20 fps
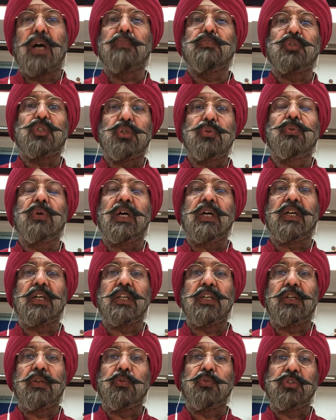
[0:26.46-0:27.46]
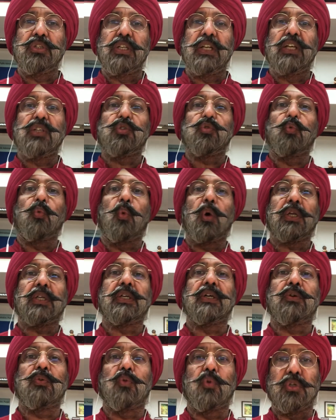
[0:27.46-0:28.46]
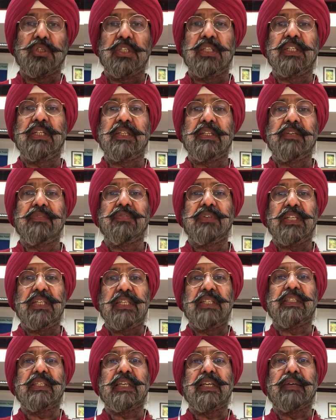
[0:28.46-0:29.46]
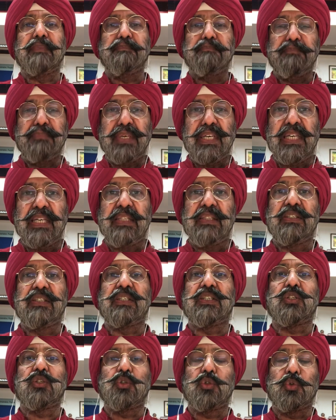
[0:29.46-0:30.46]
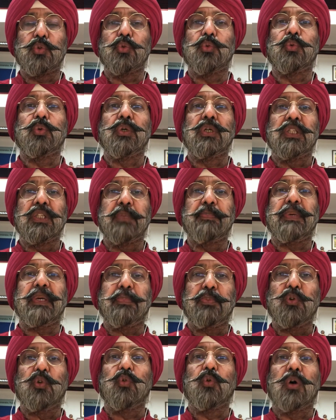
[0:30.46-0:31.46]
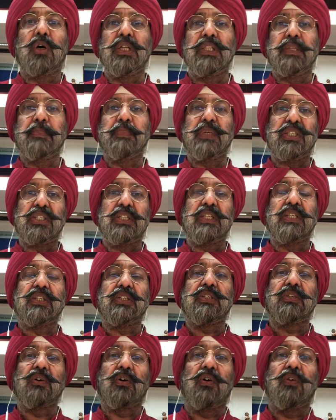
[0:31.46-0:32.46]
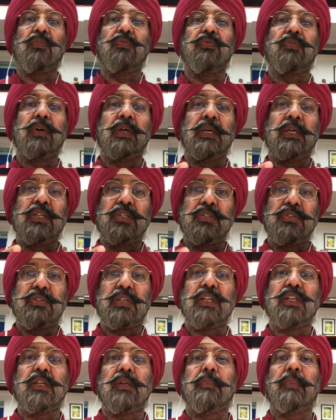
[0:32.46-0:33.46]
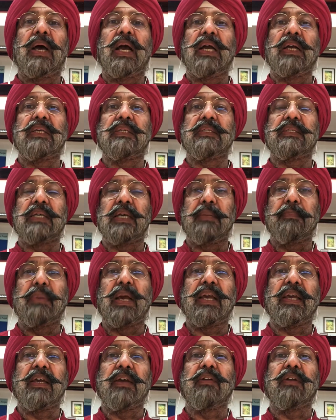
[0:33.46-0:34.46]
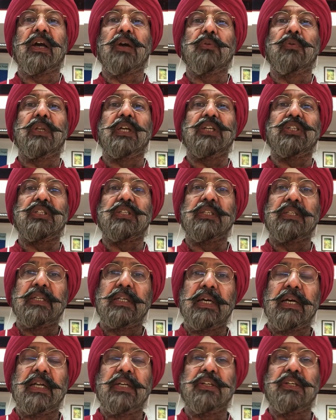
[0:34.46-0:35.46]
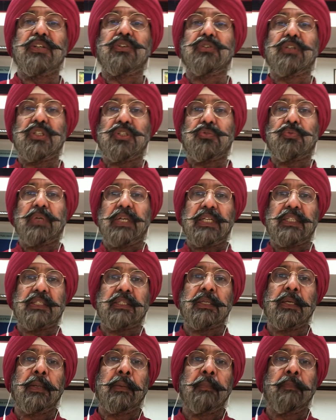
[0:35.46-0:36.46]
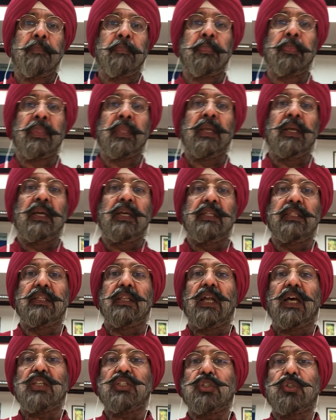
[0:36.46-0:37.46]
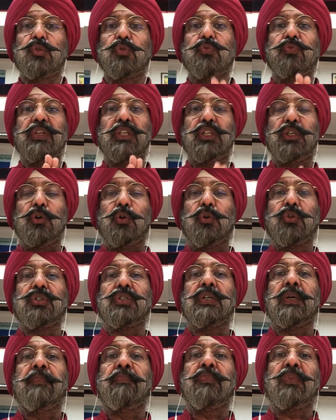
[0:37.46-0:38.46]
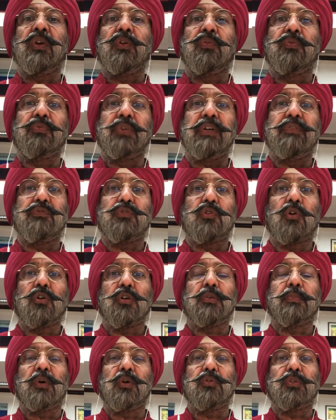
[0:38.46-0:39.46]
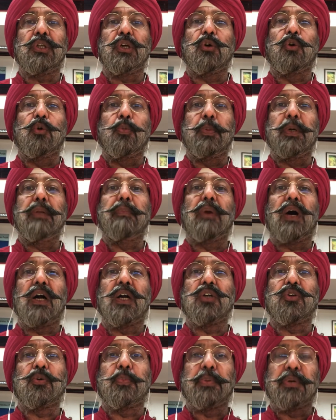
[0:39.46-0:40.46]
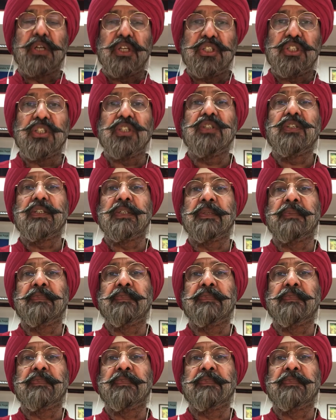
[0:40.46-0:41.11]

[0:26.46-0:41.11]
to a conclusion as to what quantitative easing means to the people who are in the business of central banks and banking regulation and interest rates. In the last two videos, we've talked about the open market operations,